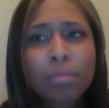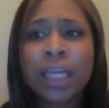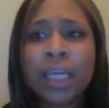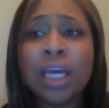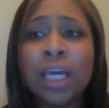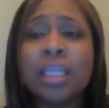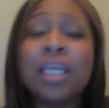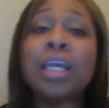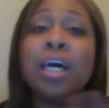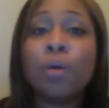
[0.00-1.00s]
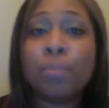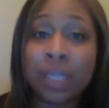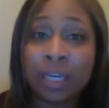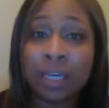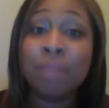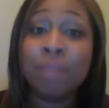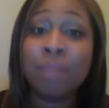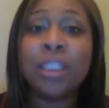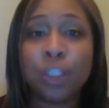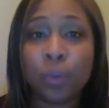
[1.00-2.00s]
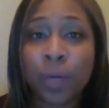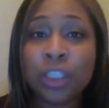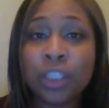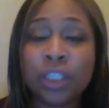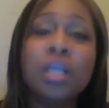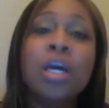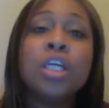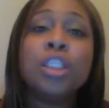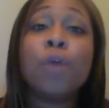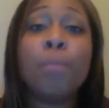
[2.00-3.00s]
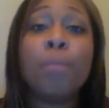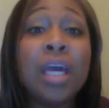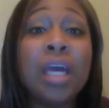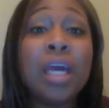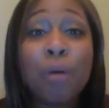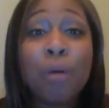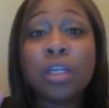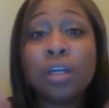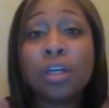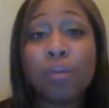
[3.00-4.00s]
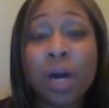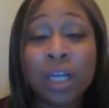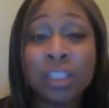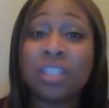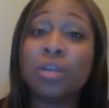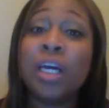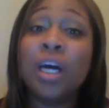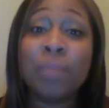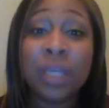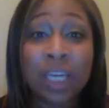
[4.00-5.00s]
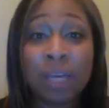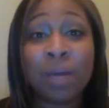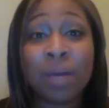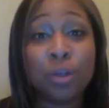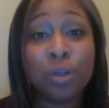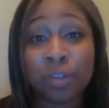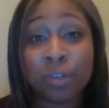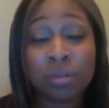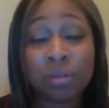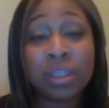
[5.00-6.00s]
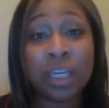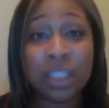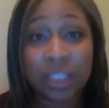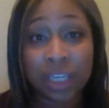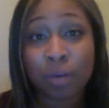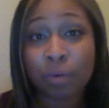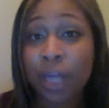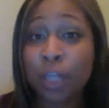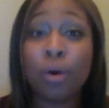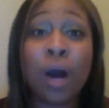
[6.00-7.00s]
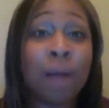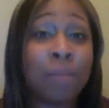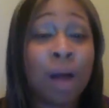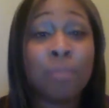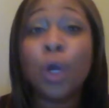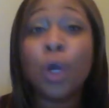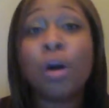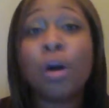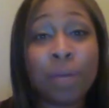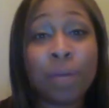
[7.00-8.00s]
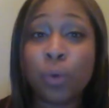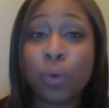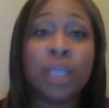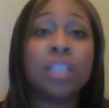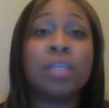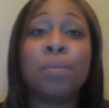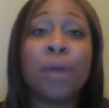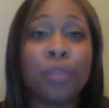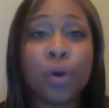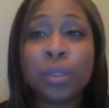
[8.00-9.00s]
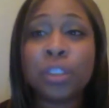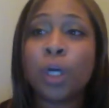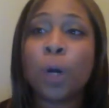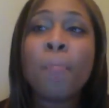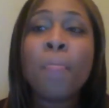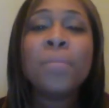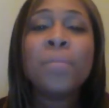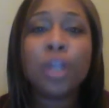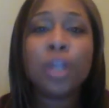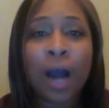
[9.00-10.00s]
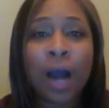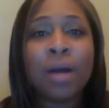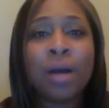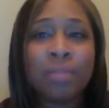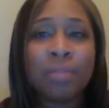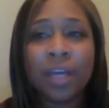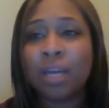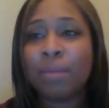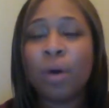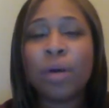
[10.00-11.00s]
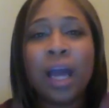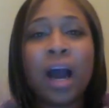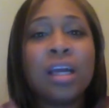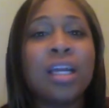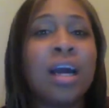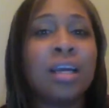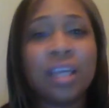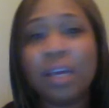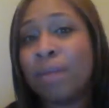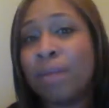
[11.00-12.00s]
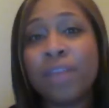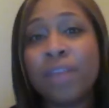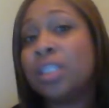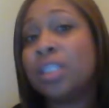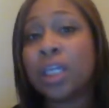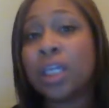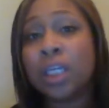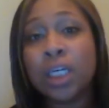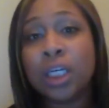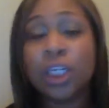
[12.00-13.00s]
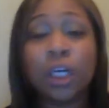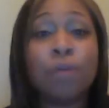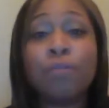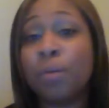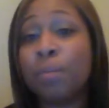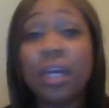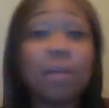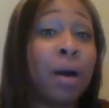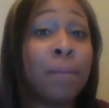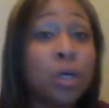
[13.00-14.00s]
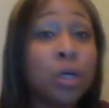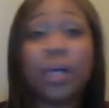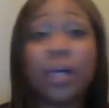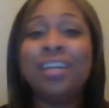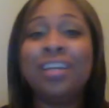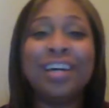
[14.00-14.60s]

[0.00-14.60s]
can help in my situation? So for me, I want to look for products that's going to help me keep my youthful looking skin, right? I'm no longer in my 20s, I'm in my 30s. So I'm thinking about, okay, how can I keep my face looking good, for me, my boo, and